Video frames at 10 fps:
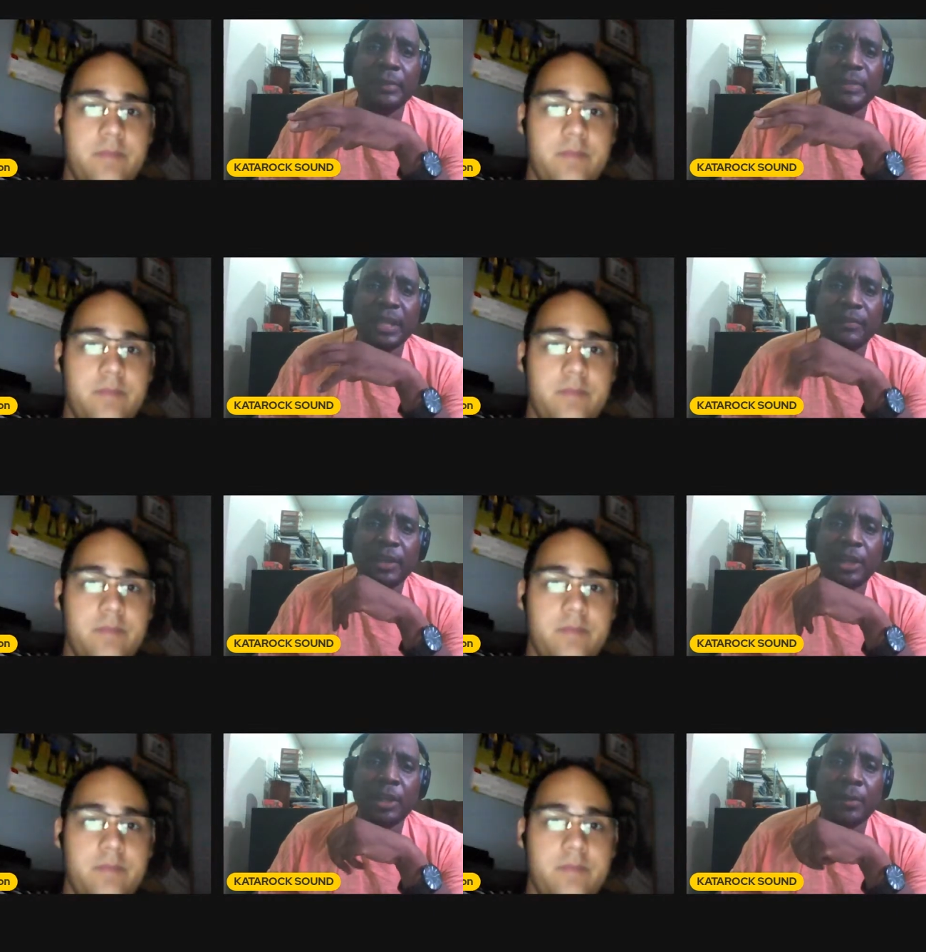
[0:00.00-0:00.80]
Speaker 1: themselves at
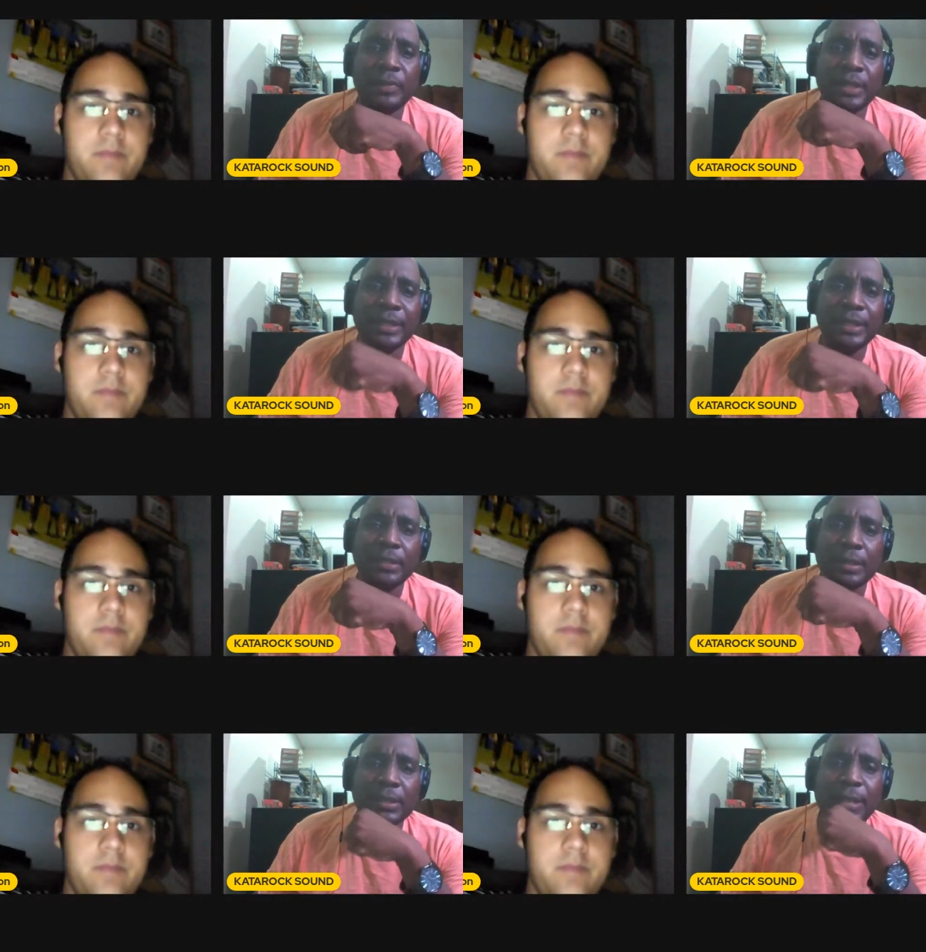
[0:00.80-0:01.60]
their clubs and
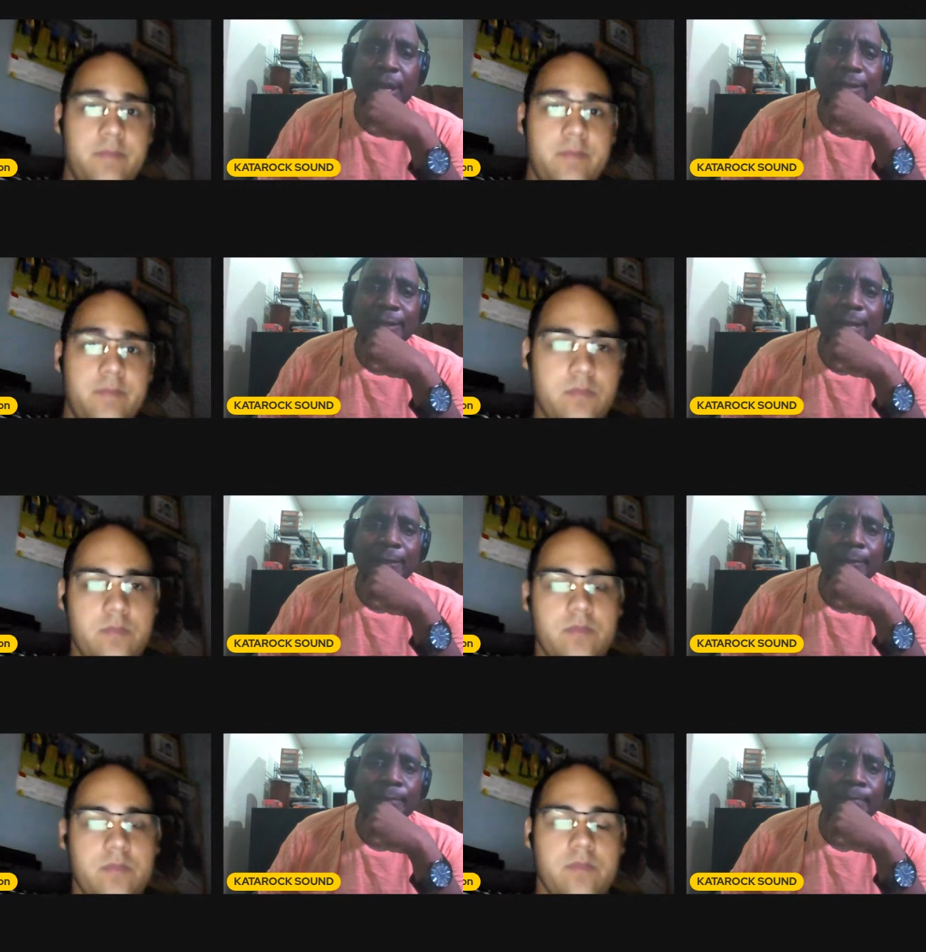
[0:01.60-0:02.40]
into the starting
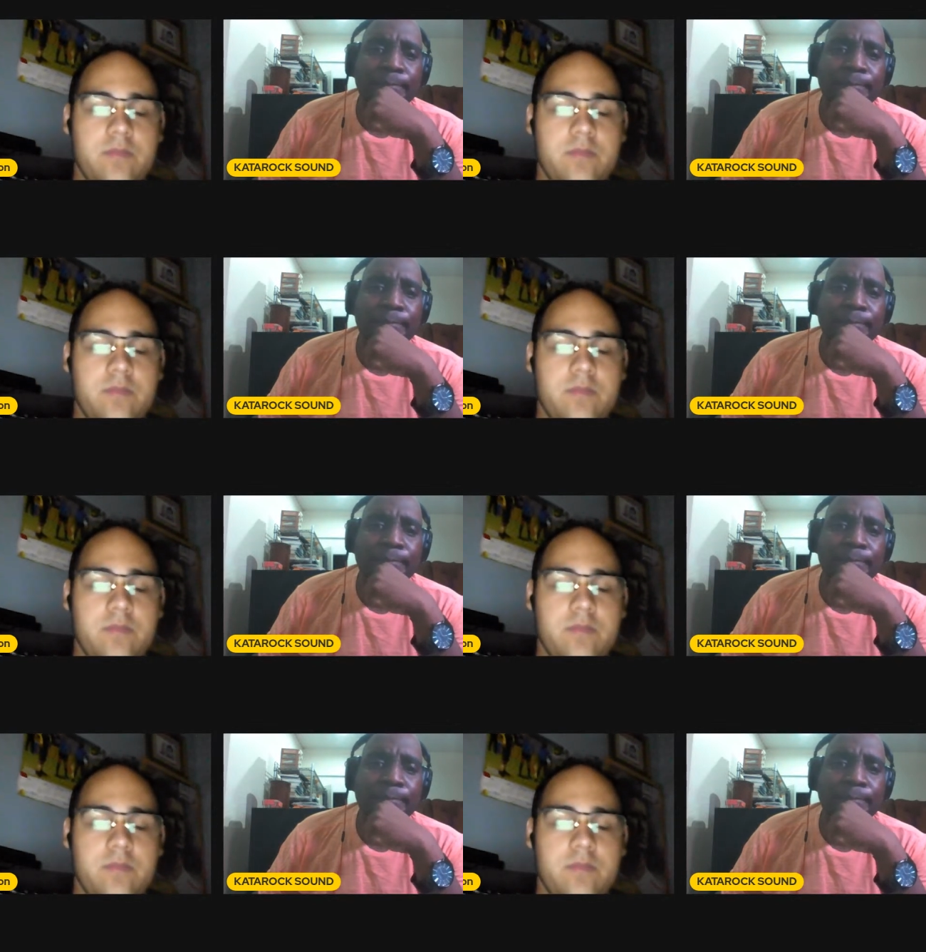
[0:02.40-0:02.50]
lineup.